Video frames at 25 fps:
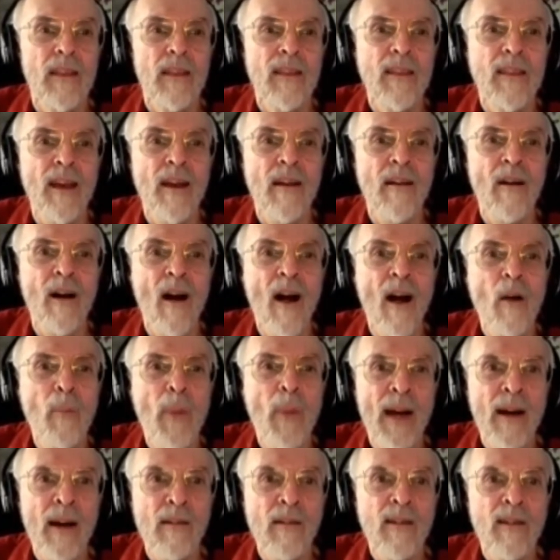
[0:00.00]
there are
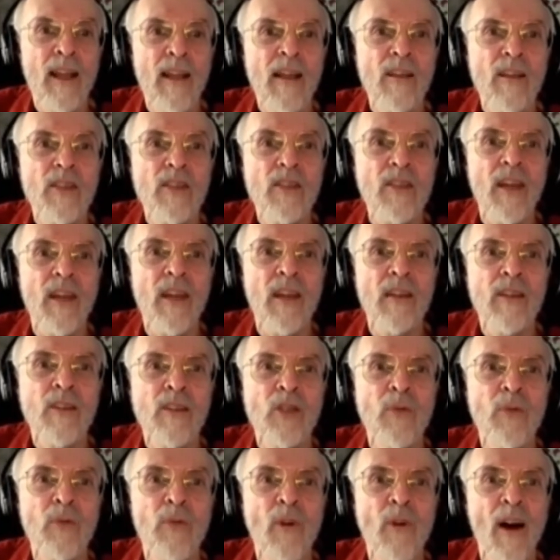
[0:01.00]
parallels
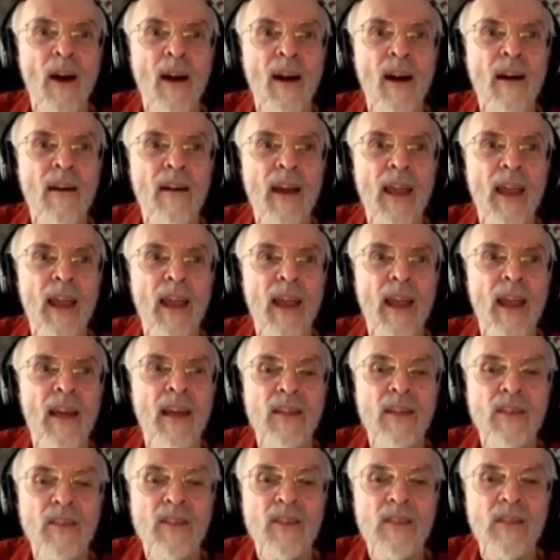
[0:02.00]
insofar
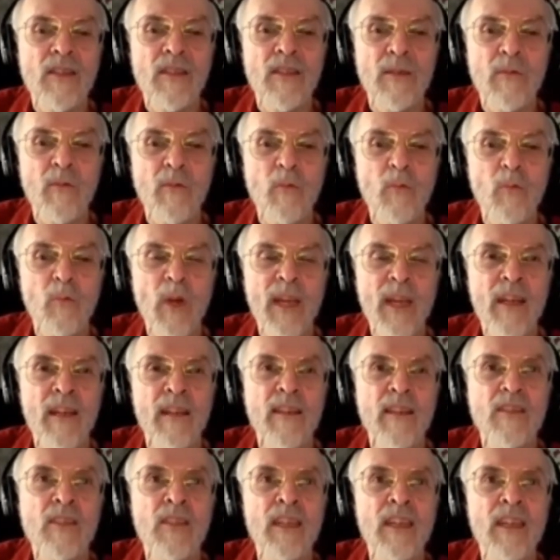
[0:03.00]
as we
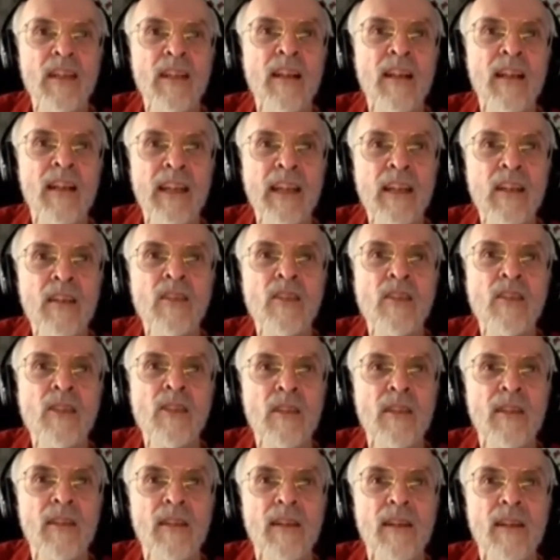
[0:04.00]
can see cliques
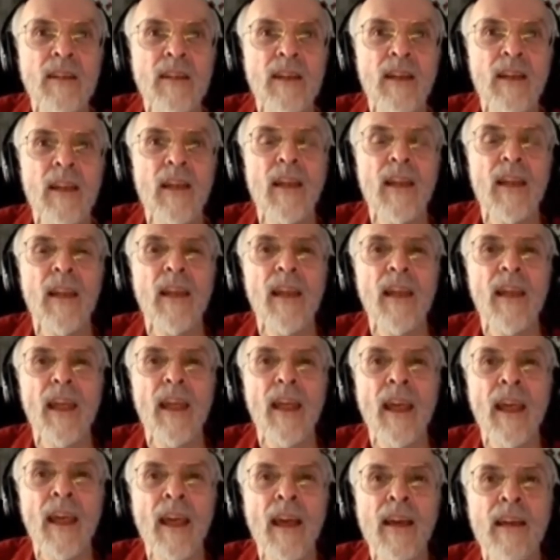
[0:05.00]

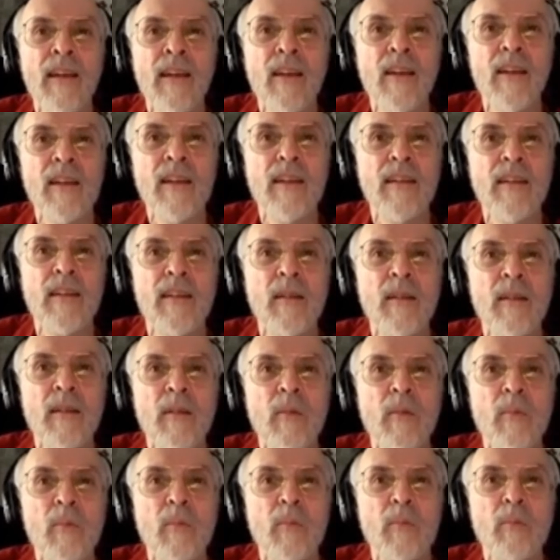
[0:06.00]
and
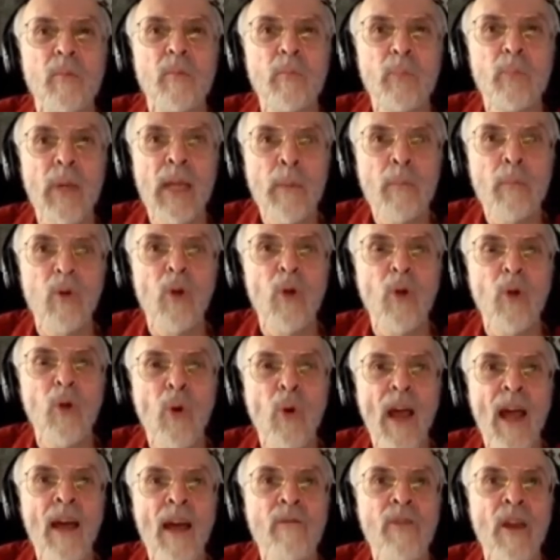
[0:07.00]
people who
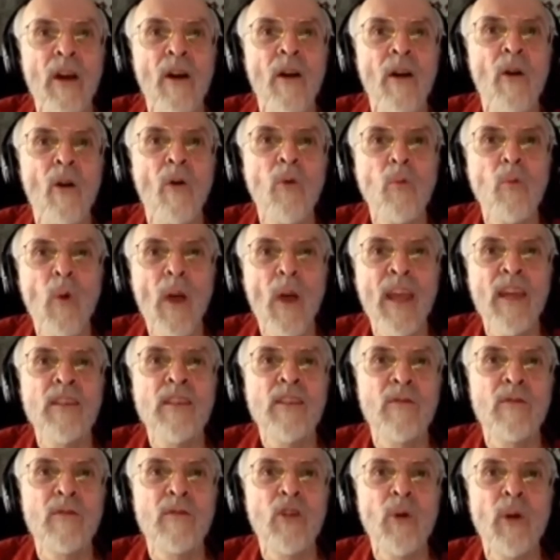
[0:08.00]
have their own ways
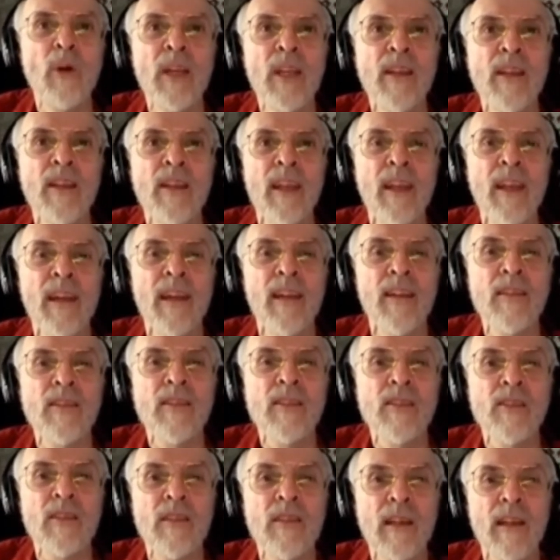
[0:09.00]
of doing
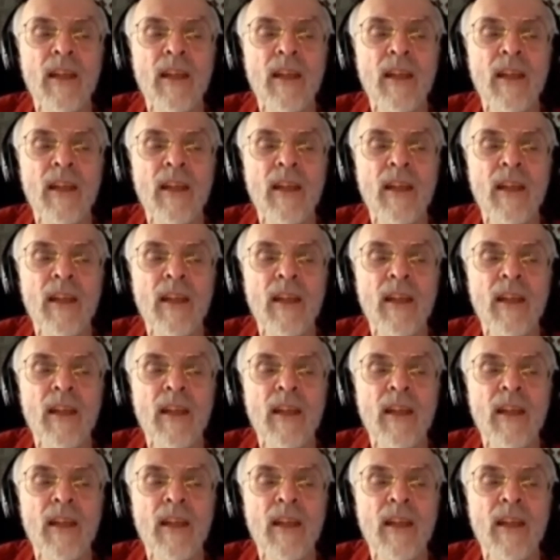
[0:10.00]
things